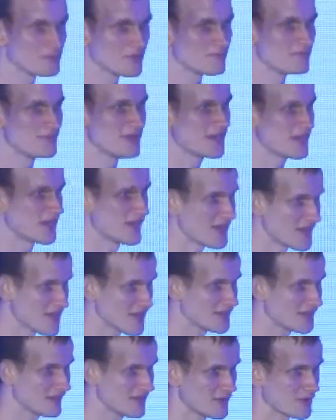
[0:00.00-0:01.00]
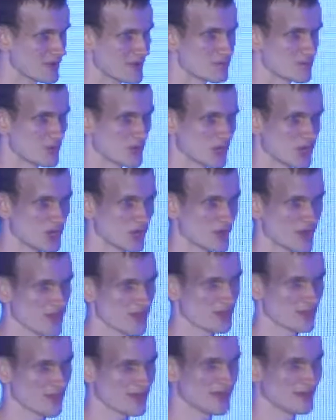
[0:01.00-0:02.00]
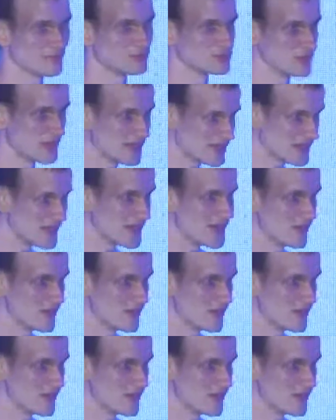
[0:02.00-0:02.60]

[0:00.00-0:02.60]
Because the Ethereum protocol is Turing complete,